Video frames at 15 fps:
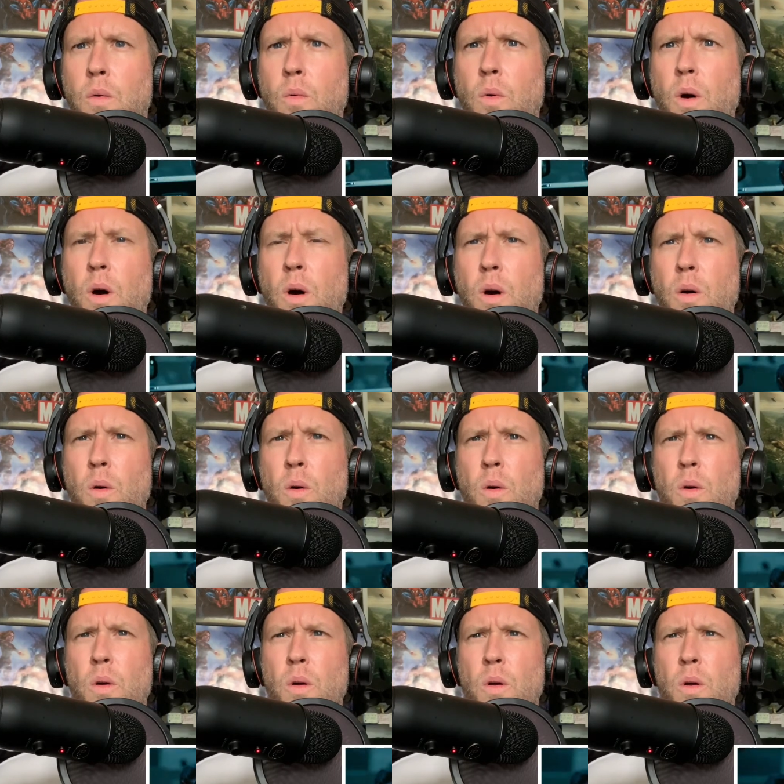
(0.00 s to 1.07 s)
Whoa,
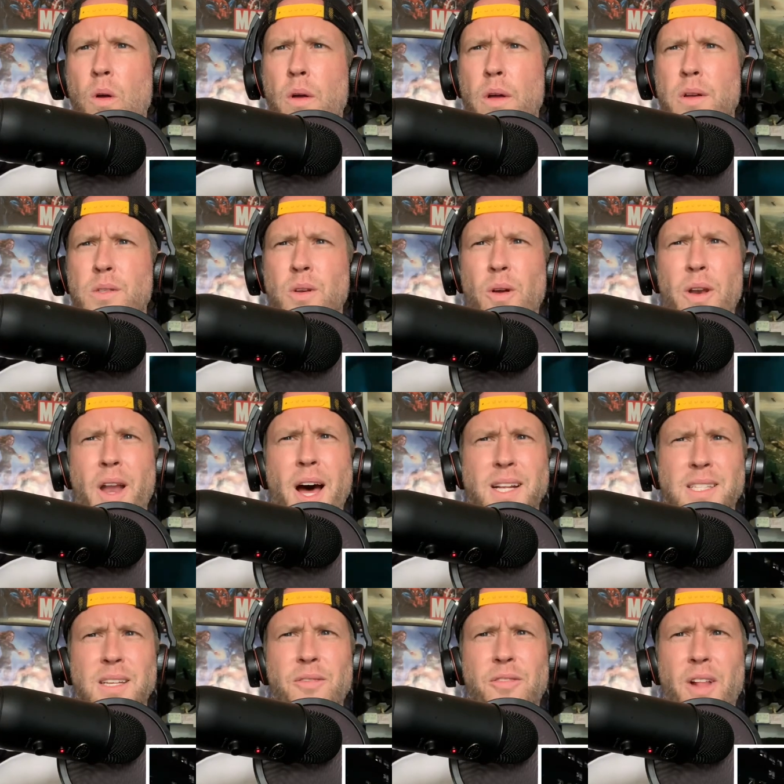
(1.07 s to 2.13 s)
it's a
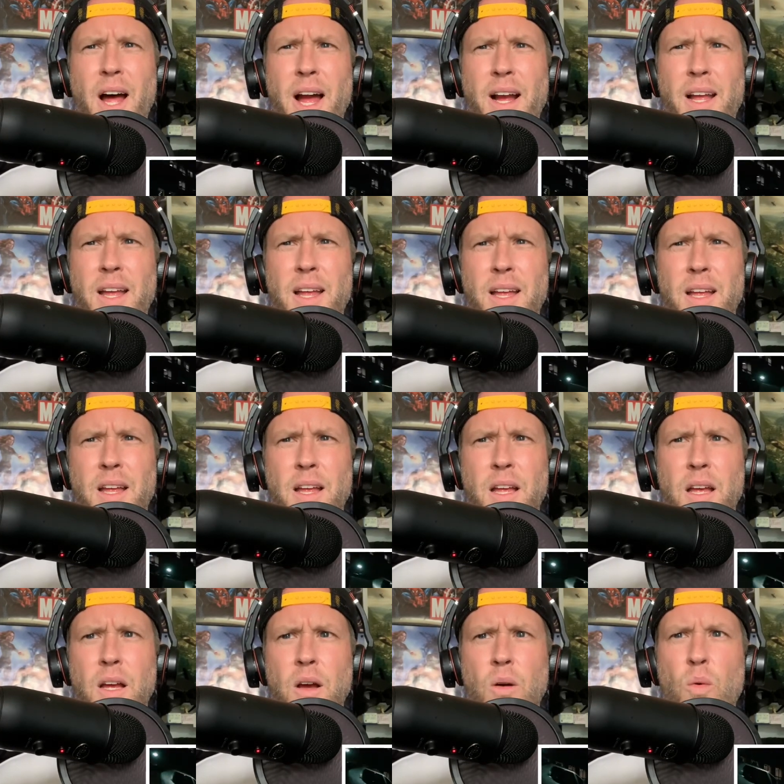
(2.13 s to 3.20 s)
Nazi flag.
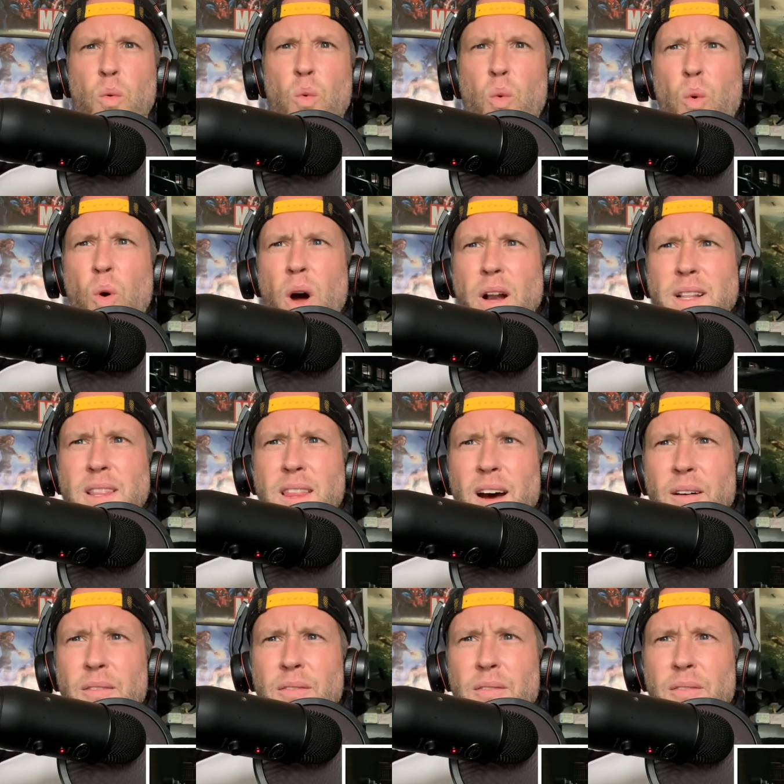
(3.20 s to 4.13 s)
What the?